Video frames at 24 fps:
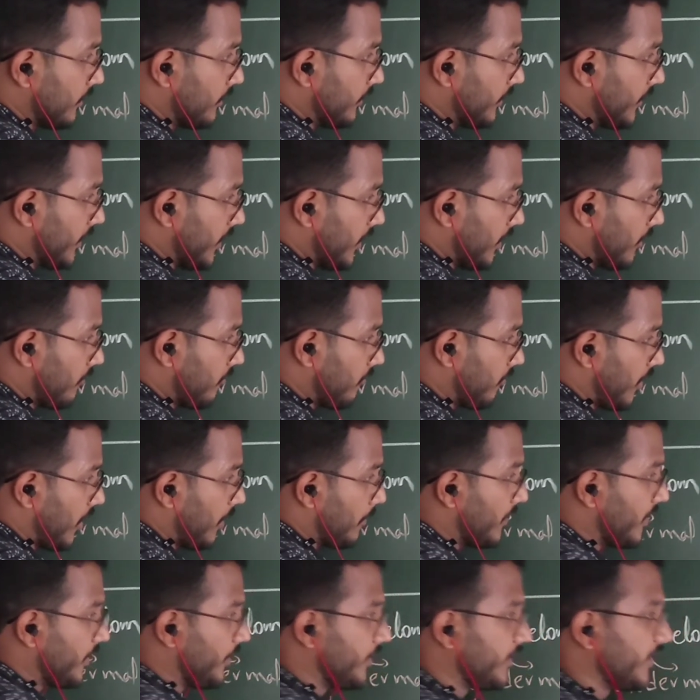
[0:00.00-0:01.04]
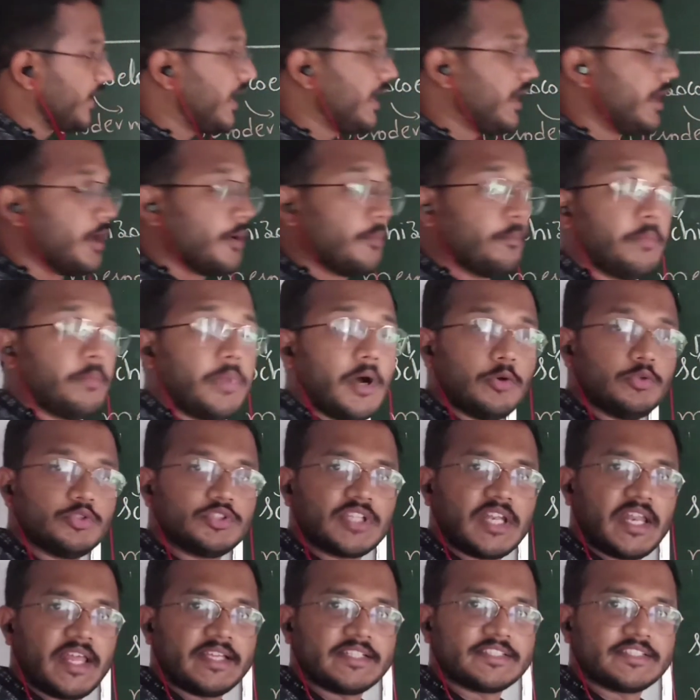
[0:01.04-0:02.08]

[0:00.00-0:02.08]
They are formed into a pouch-like